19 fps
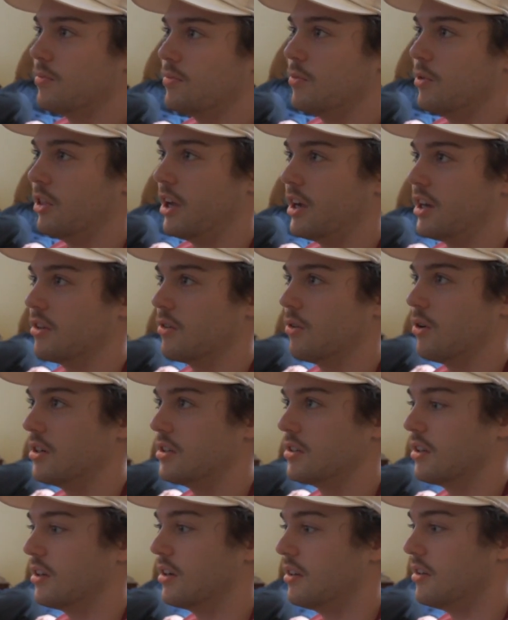We like to watch a
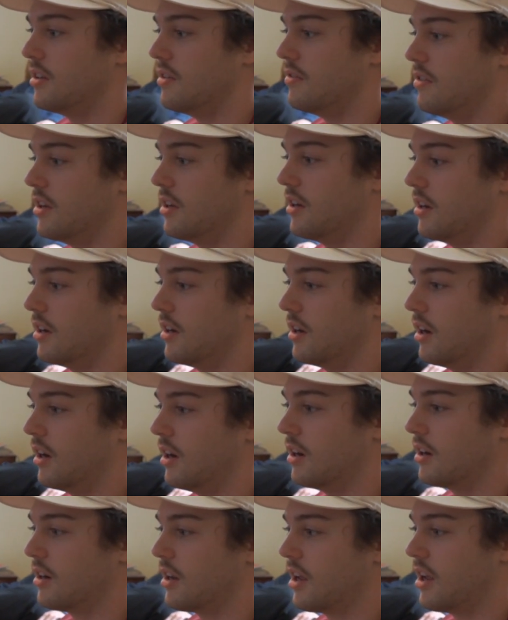lot of TV in
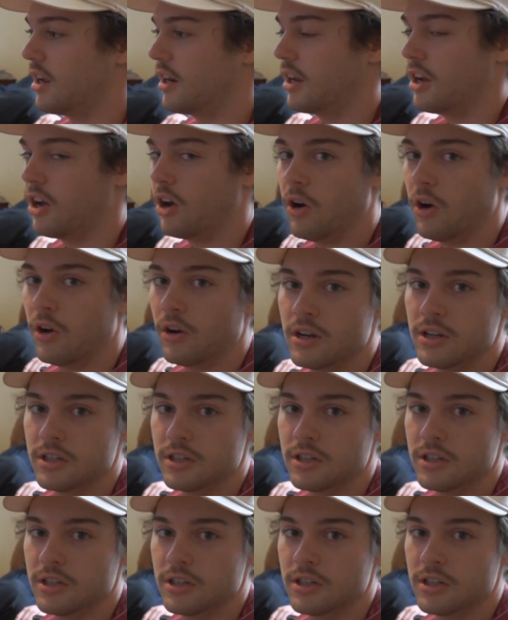here, hang out.